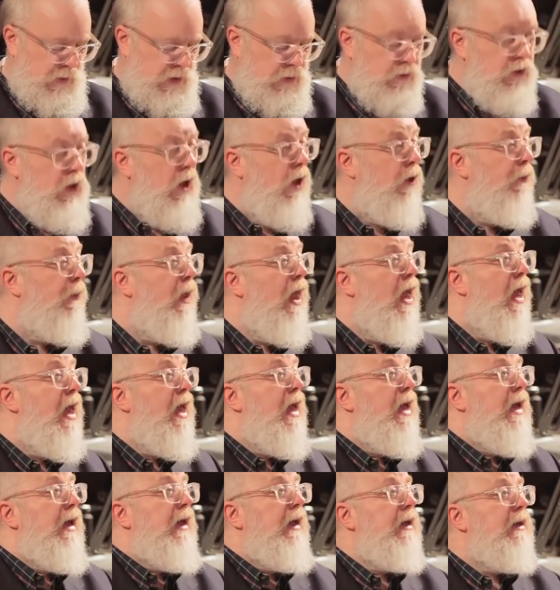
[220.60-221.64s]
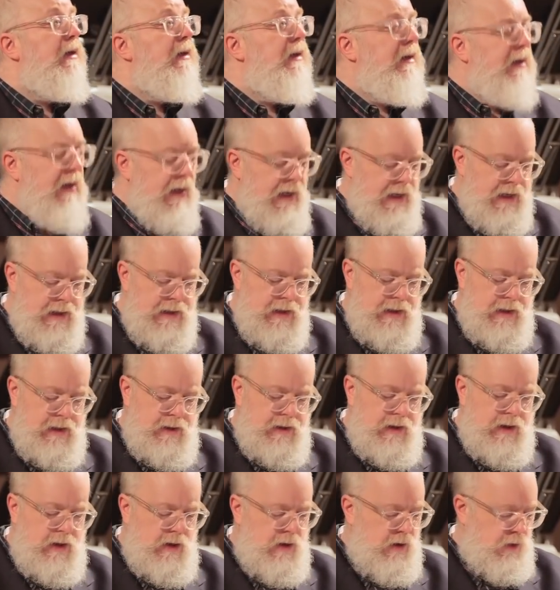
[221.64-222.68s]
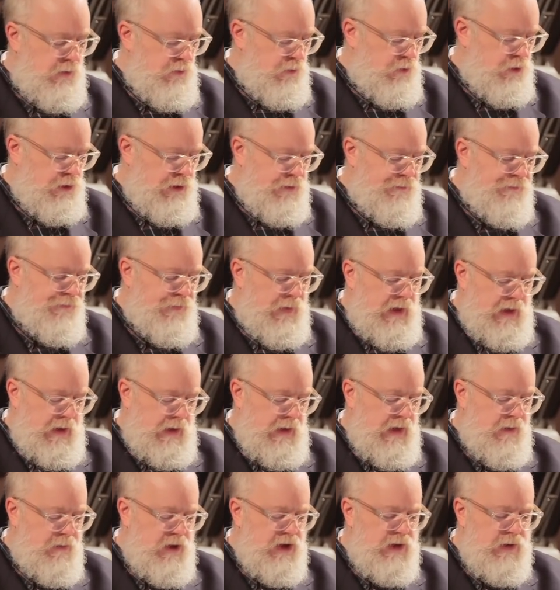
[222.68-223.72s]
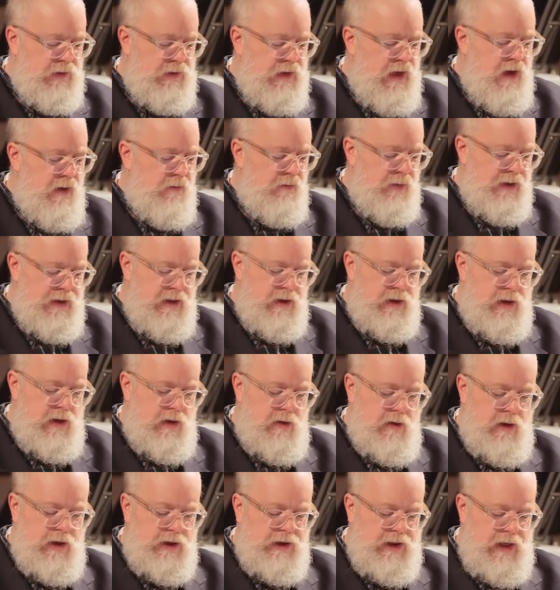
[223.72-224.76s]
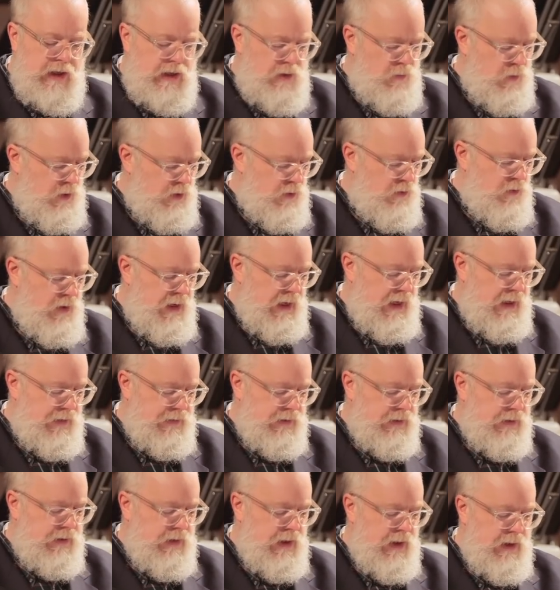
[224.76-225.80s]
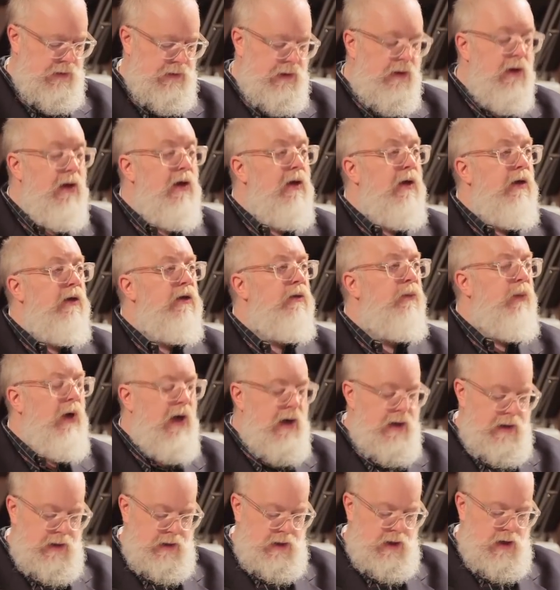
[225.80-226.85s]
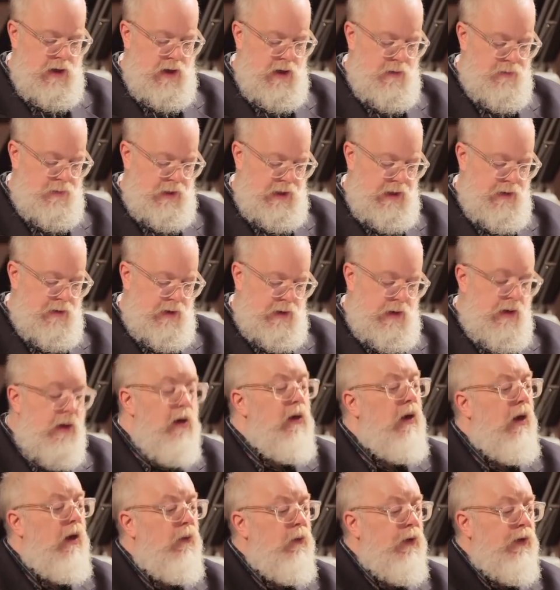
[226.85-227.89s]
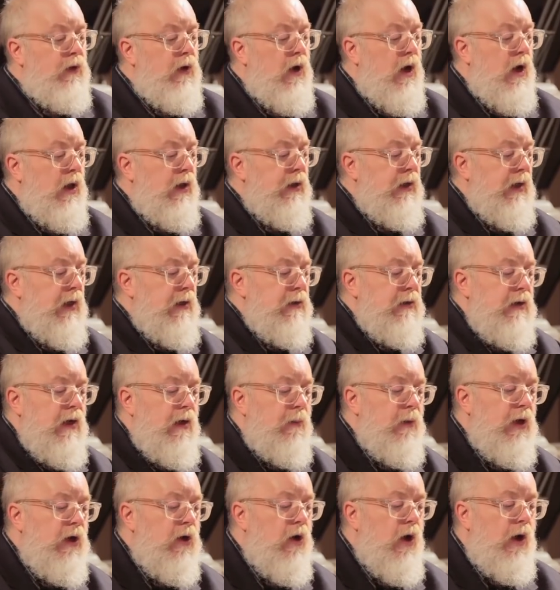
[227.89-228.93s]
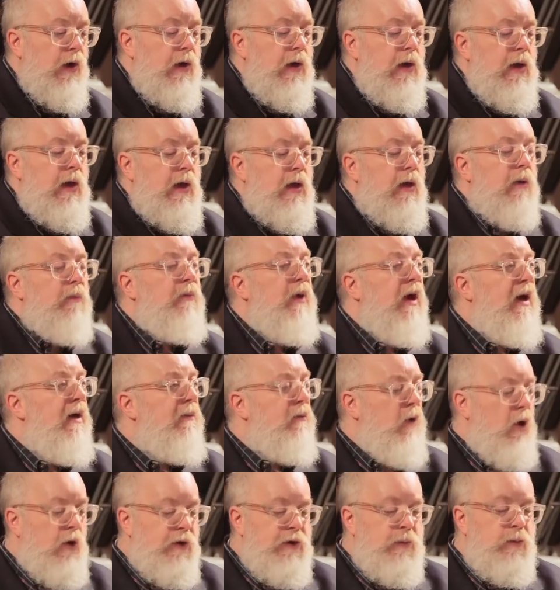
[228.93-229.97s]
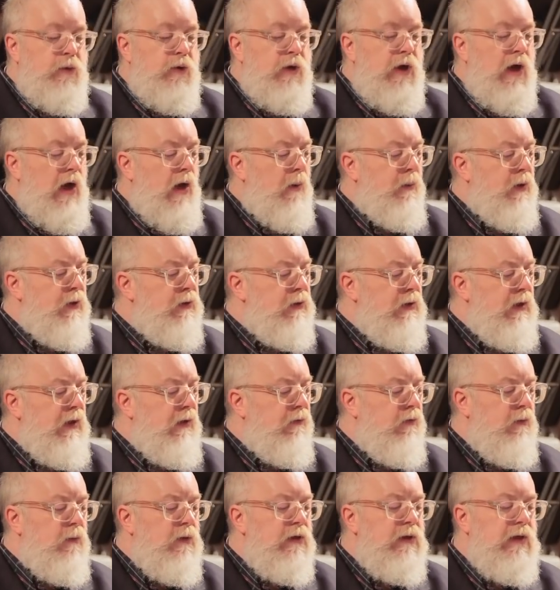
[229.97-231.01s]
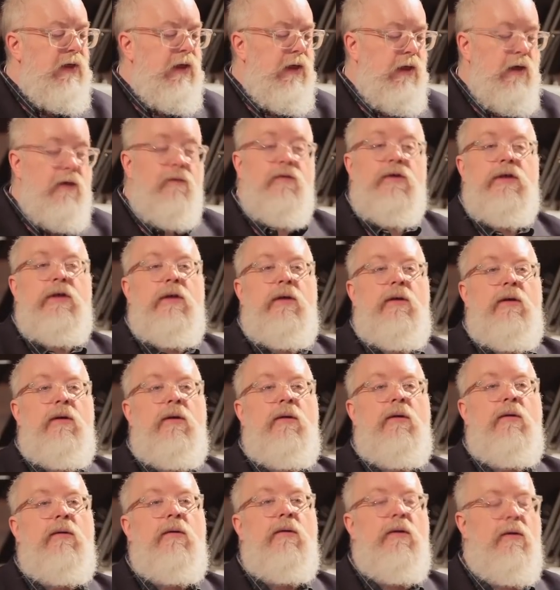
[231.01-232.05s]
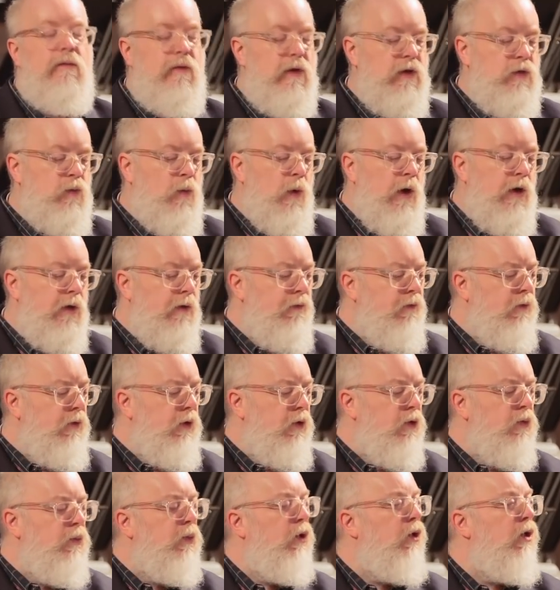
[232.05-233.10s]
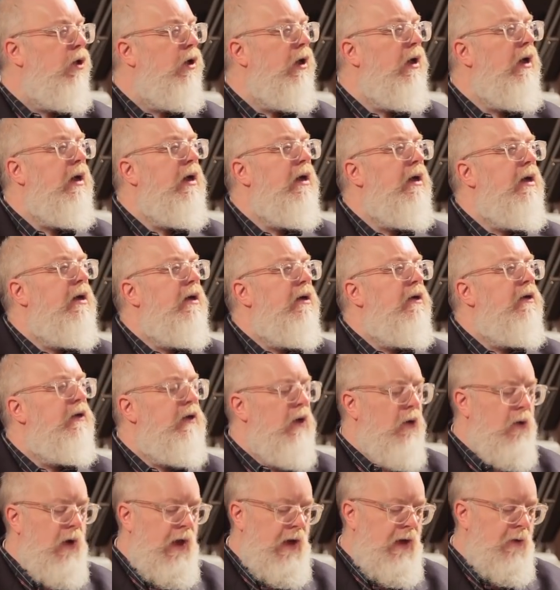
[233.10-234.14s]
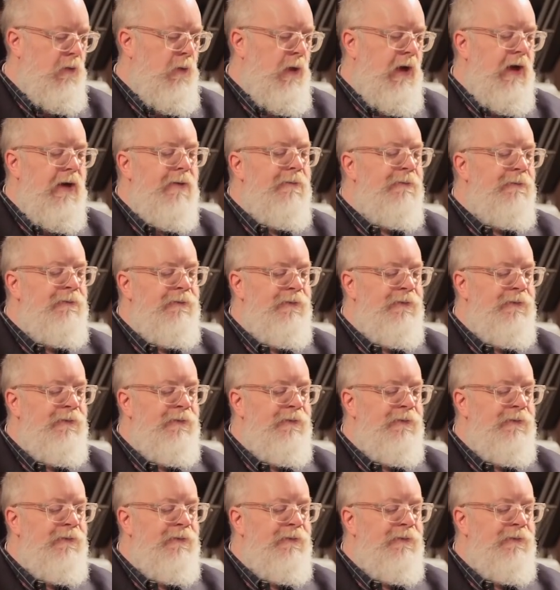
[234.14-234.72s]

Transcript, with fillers: So, instead, and in conclusion, let me just humbly encourage anyone who hasn't yet to buy a copy, and with the holidays coming on, buy multiple copies and give them as gifts of this wonderful new book, So Anyway.